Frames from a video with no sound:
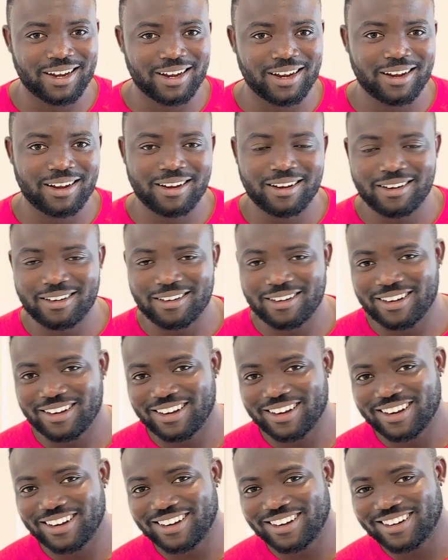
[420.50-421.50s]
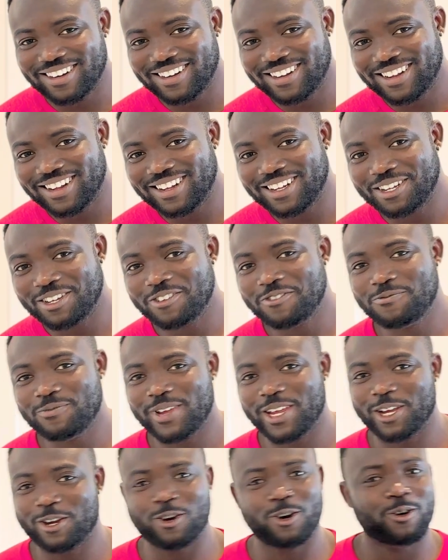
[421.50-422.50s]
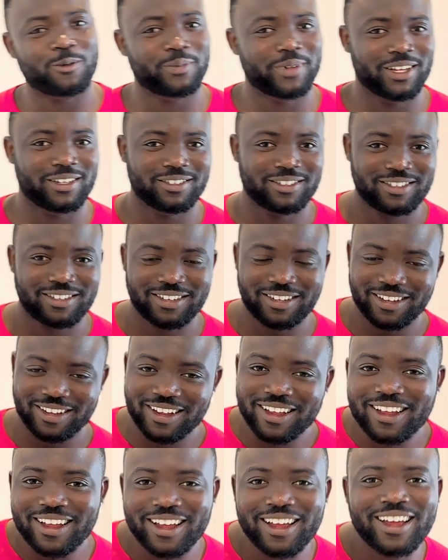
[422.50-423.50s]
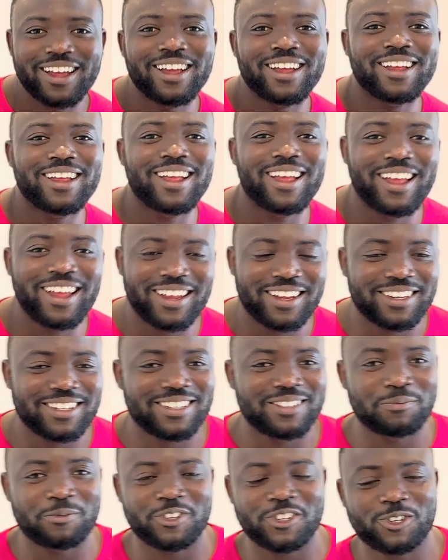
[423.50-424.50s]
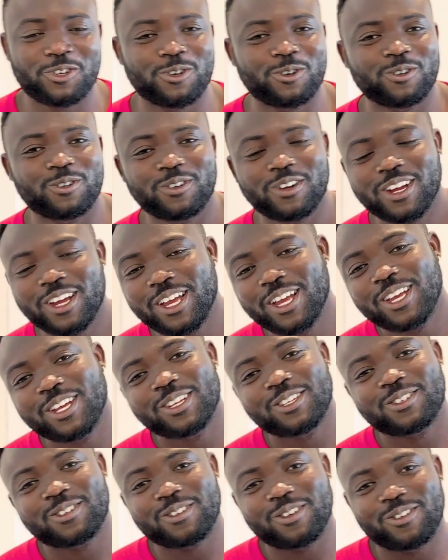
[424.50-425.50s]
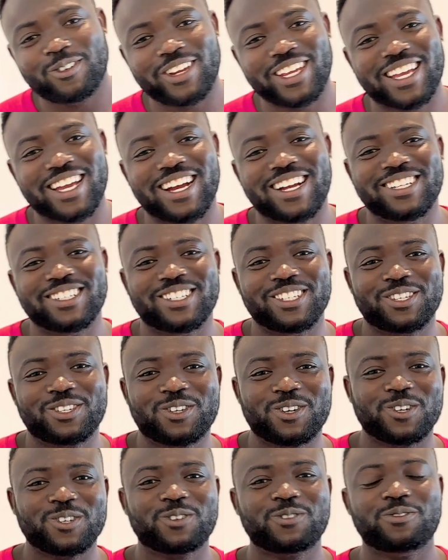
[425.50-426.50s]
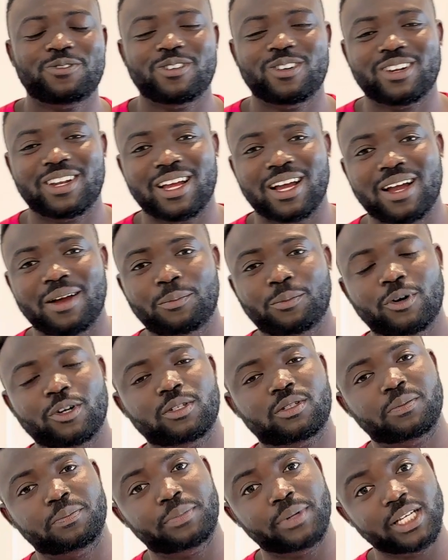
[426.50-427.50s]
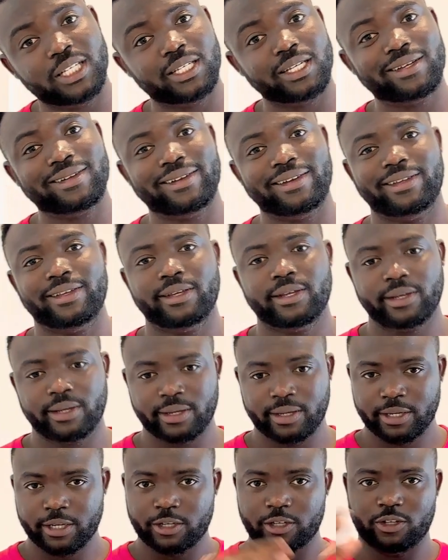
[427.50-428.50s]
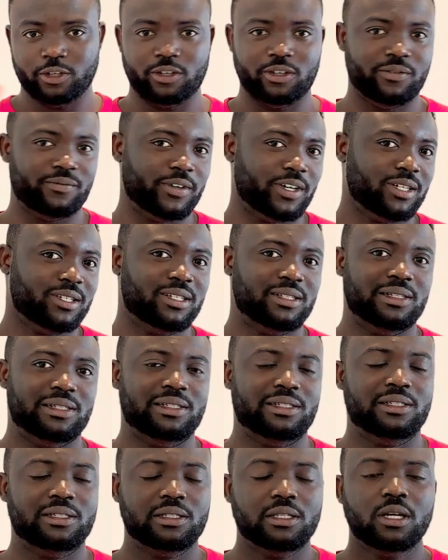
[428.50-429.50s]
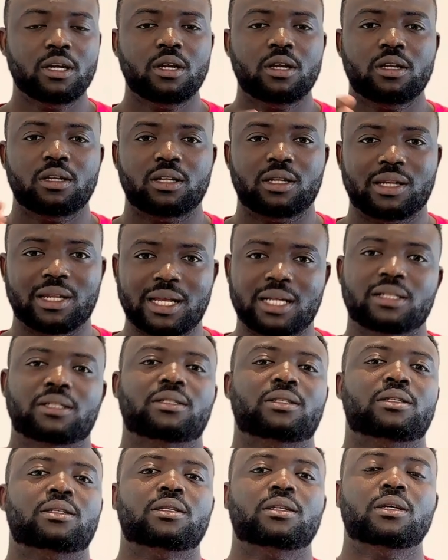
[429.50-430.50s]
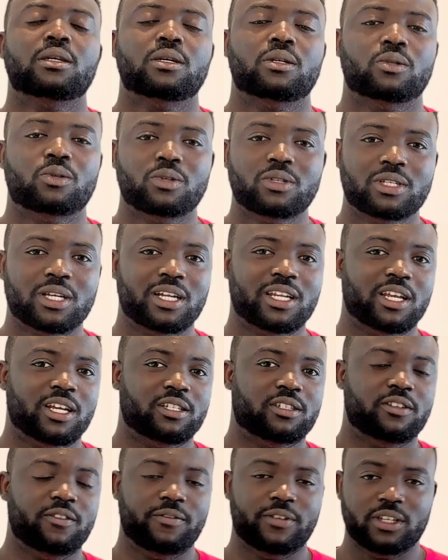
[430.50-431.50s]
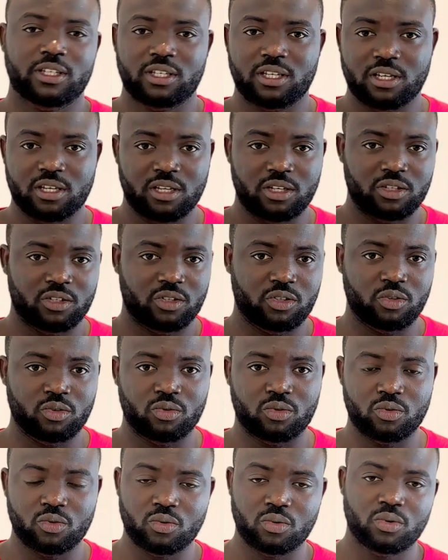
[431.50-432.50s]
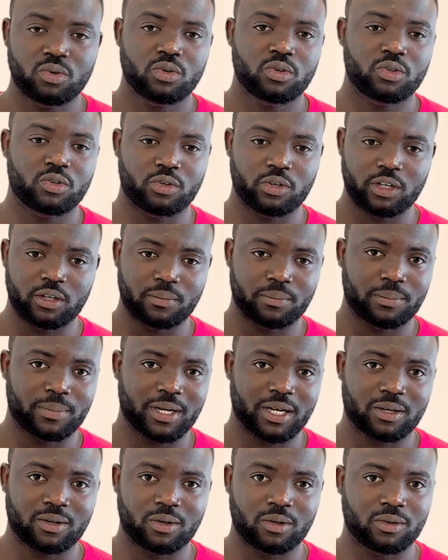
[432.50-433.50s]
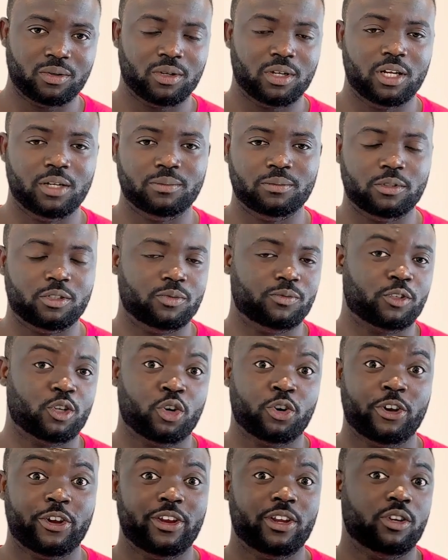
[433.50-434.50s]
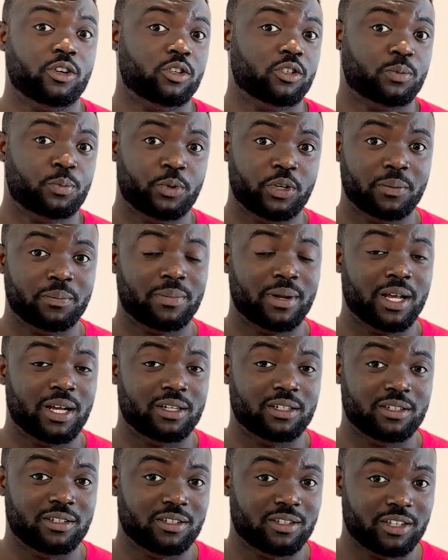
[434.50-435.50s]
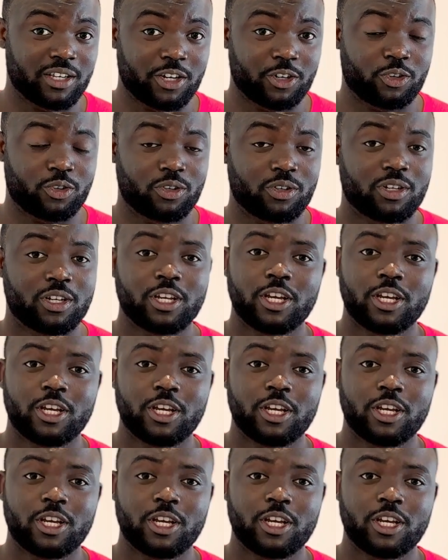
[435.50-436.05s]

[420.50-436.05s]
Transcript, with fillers: Huh? Leave me a comment in the video so we can discuss further, but basically universally, that those are the activities you do during backlog uh, during your sprint planning session.